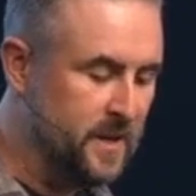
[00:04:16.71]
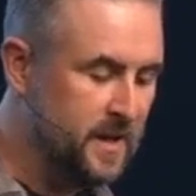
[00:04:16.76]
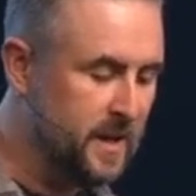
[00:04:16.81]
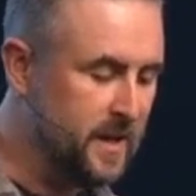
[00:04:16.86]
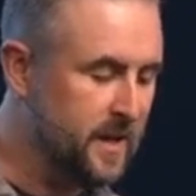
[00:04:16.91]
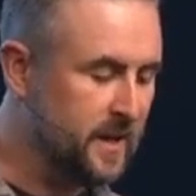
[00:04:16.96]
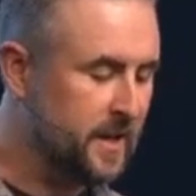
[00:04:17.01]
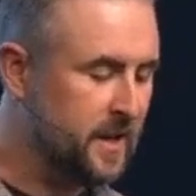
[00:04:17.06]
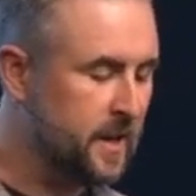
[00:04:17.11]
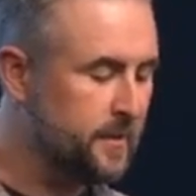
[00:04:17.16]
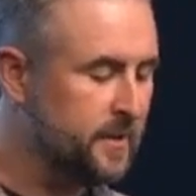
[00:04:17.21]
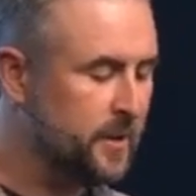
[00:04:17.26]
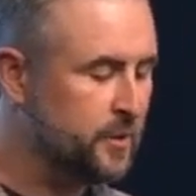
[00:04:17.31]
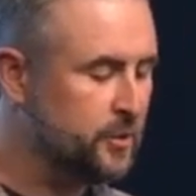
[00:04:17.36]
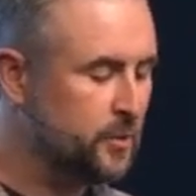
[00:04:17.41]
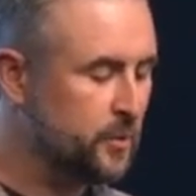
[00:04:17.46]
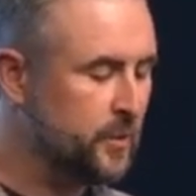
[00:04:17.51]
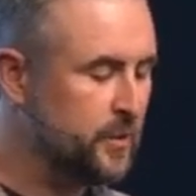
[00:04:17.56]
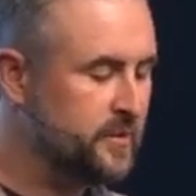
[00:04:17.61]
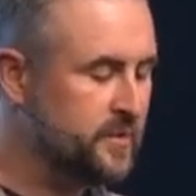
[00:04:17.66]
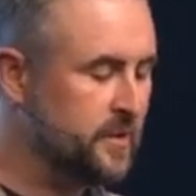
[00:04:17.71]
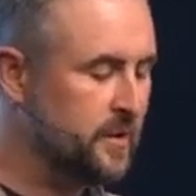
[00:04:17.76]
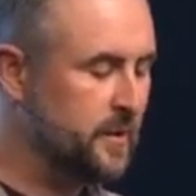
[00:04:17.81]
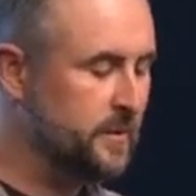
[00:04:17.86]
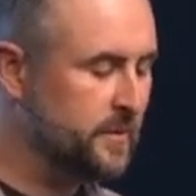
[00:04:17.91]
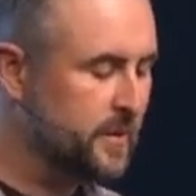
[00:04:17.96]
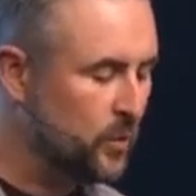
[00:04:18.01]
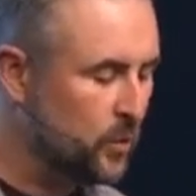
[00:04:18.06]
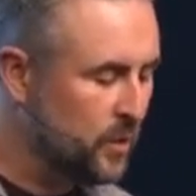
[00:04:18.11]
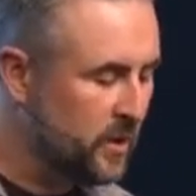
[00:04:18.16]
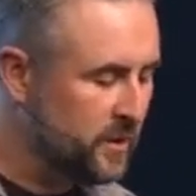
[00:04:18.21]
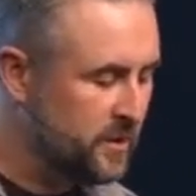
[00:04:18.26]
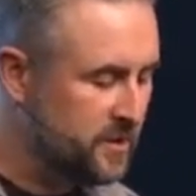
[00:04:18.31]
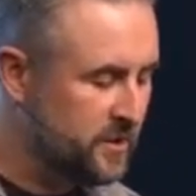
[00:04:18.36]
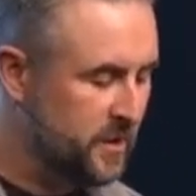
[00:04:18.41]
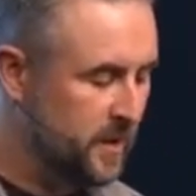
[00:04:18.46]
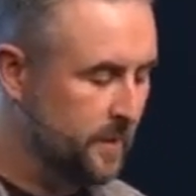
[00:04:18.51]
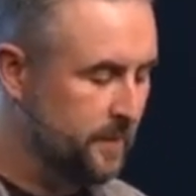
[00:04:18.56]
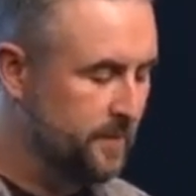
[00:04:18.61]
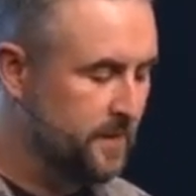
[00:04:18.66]
He had come to Jerusalem to
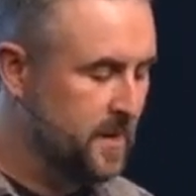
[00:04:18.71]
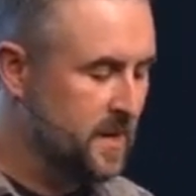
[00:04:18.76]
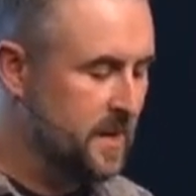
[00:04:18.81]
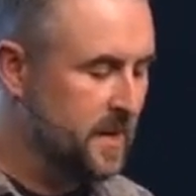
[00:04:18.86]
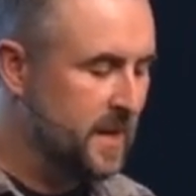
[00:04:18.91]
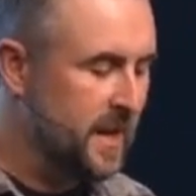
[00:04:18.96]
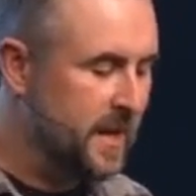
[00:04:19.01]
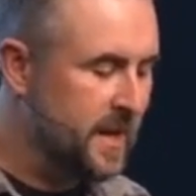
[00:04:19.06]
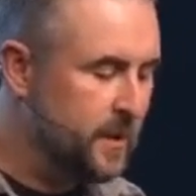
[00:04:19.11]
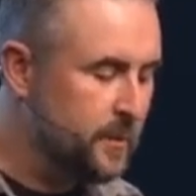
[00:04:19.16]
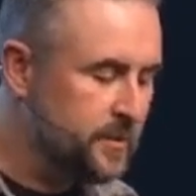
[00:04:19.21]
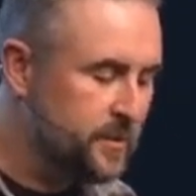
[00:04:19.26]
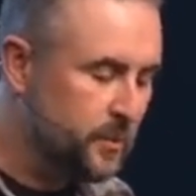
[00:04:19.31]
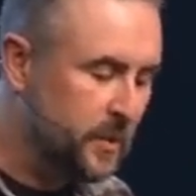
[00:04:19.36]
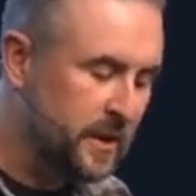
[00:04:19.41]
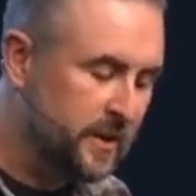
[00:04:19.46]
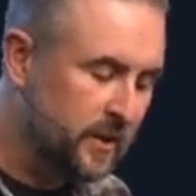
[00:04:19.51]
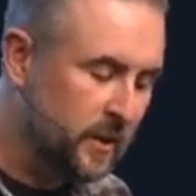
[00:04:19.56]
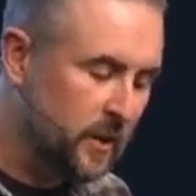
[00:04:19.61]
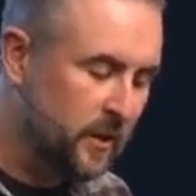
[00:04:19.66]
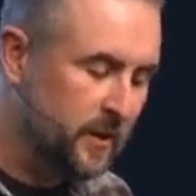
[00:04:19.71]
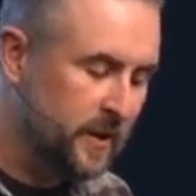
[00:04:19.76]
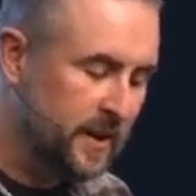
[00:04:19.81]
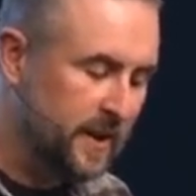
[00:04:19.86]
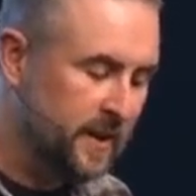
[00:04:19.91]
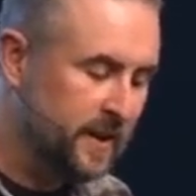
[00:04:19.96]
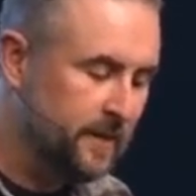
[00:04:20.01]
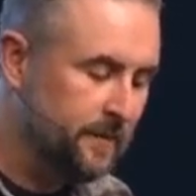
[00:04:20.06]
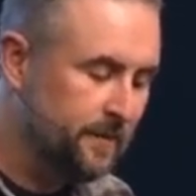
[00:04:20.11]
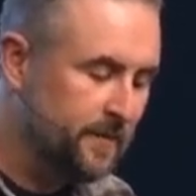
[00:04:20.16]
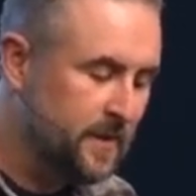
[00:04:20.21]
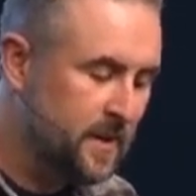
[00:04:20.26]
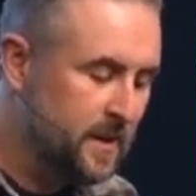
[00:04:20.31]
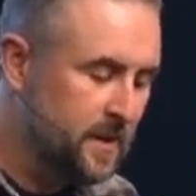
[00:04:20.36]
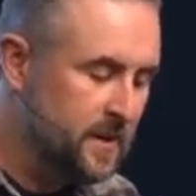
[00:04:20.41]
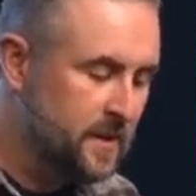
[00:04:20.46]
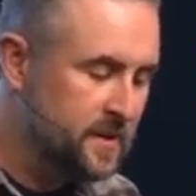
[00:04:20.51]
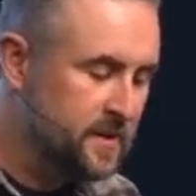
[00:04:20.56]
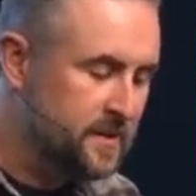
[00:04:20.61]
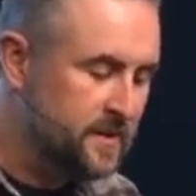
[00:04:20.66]
worship, and he was returning,
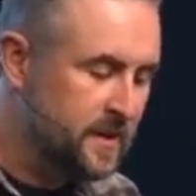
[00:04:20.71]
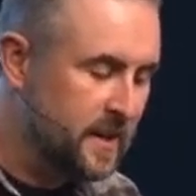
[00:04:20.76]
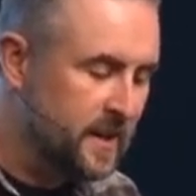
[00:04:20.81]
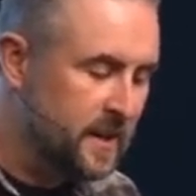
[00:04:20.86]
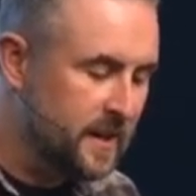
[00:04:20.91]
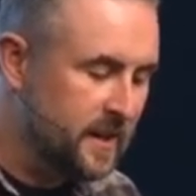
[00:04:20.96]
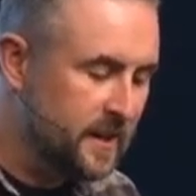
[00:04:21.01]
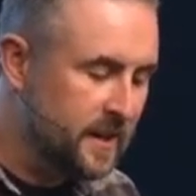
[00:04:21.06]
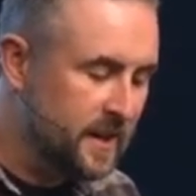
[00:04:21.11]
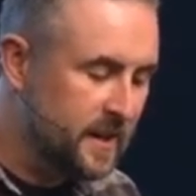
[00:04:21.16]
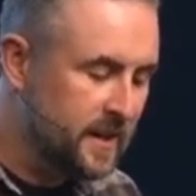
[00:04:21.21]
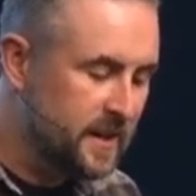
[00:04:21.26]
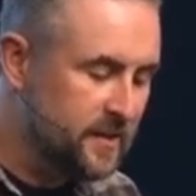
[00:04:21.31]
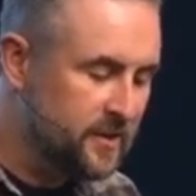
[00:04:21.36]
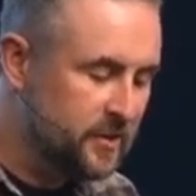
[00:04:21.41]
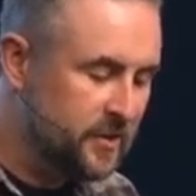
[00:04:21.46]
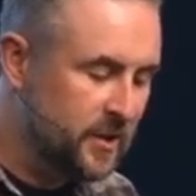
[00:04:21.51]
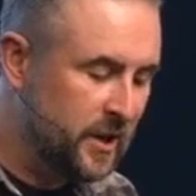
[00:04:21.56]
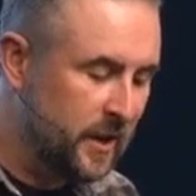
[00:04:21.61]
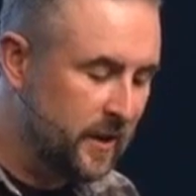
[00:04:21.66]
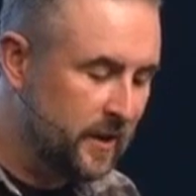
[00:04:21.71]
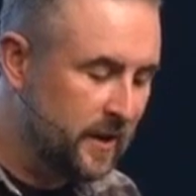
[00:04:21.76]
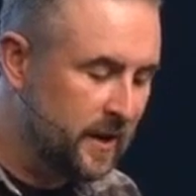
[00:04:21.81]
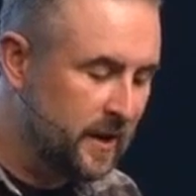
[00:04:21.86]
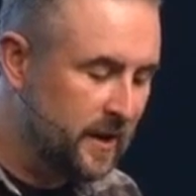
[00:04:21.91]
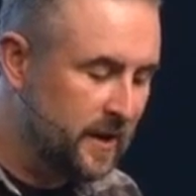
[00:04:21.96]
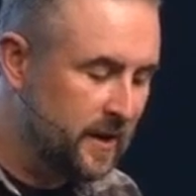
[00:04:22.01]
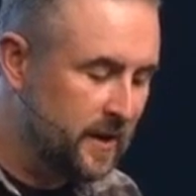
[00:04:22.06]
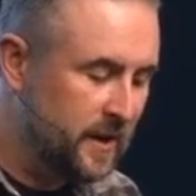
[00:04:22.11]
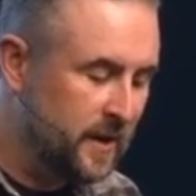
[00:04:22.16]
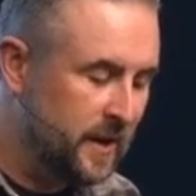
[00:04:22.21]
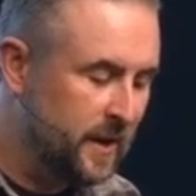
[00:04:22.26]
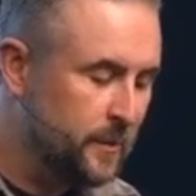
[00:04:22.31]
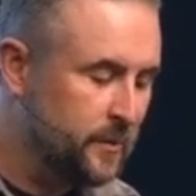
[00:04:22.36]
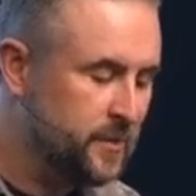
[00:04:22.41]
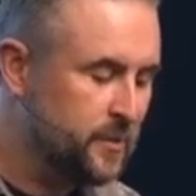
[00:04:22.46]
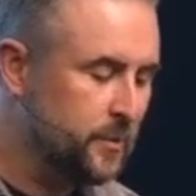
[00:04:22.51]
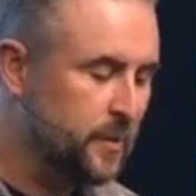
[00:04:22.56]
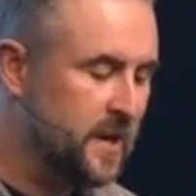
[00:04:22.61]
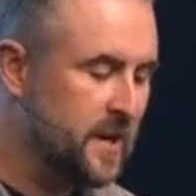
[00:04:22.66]
seated in his chariot, and he
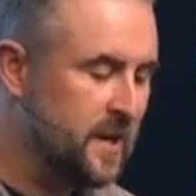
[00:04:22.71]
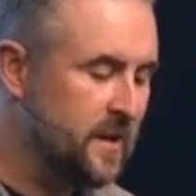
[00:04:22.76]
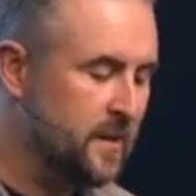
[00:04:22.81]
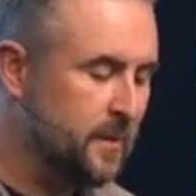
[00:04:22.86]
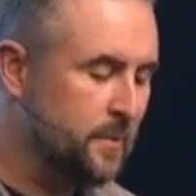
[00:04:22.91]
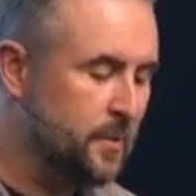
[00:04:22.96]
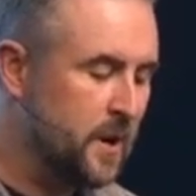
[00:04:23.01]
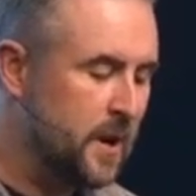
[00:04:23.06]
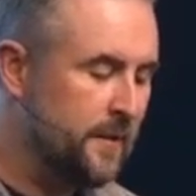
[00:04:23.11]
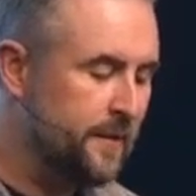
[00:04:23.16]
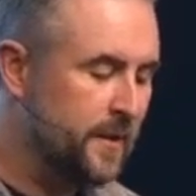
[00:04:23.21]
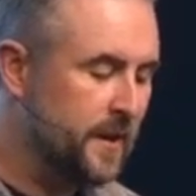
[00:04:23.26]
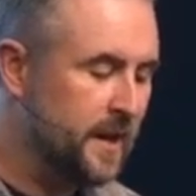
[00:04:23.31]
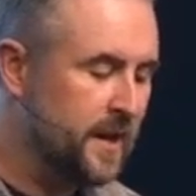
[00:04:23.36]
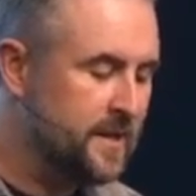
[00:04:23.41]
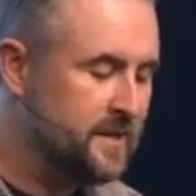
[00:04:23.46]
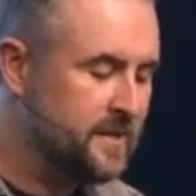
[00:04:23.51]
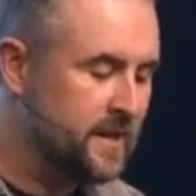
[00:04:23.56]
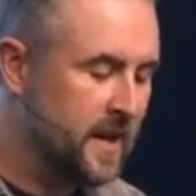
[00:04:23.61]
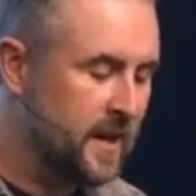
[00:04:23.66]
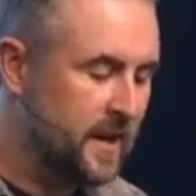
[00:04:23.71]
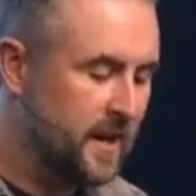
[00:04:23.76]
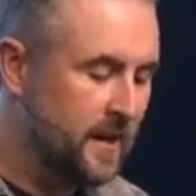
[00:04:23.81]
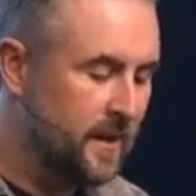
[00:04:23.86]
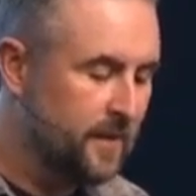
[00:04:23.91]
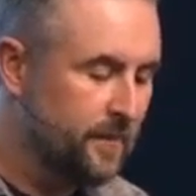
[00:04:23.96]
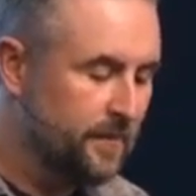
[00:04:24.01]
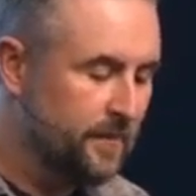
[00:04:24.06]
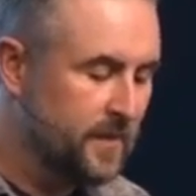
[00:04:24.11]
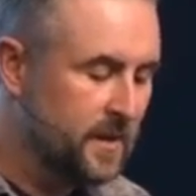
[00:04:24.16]
was reading the prophet Isaiah.